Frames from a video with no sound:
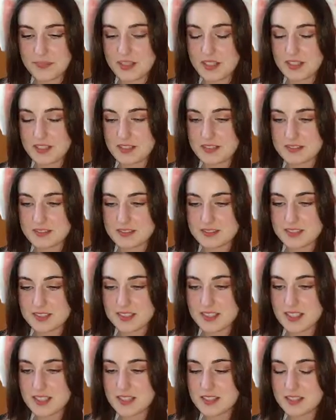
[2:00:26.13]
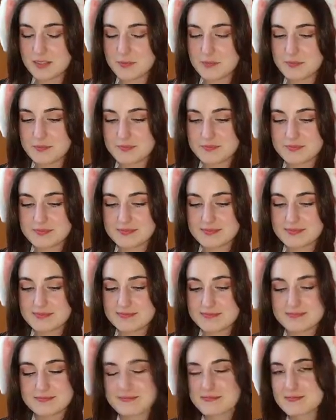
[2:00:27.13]
Uh, see,
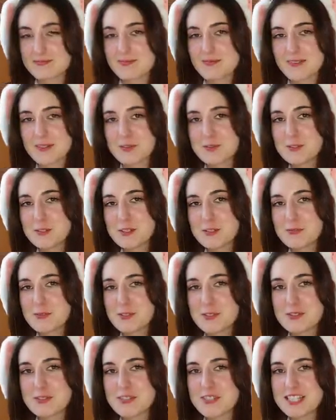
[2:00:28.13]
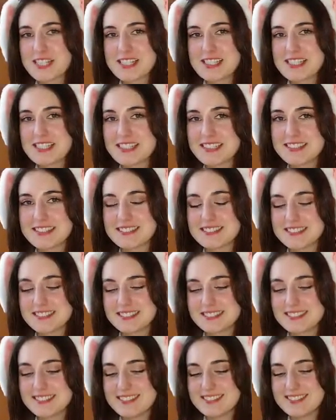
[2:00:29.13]
Fujimoto and I,
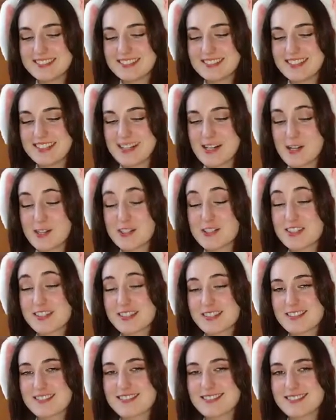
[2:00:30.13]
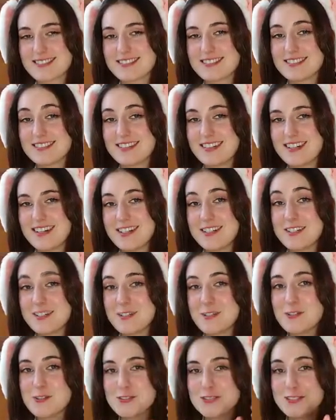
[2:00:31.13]
I, I just, I
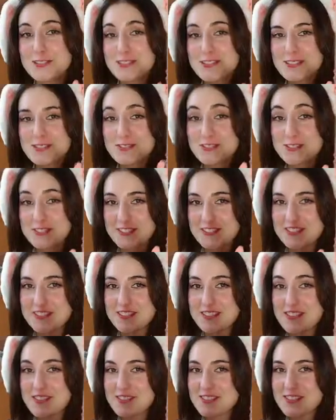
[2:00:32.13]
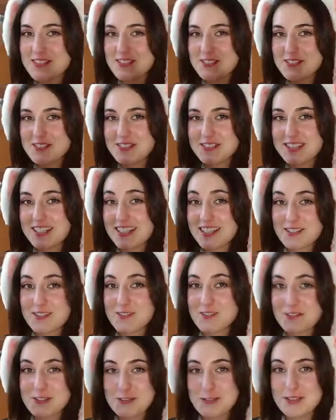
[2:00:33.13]
know Fujimoto, even though I
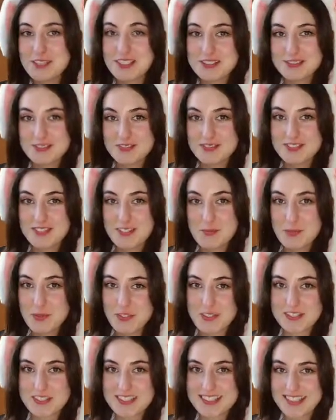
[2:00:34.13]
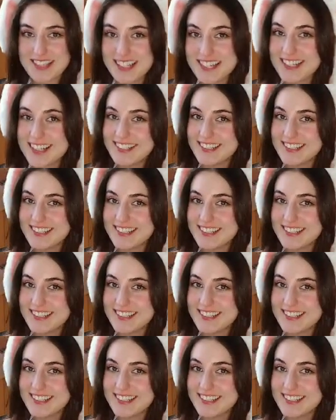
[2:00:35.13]
don't know him in person,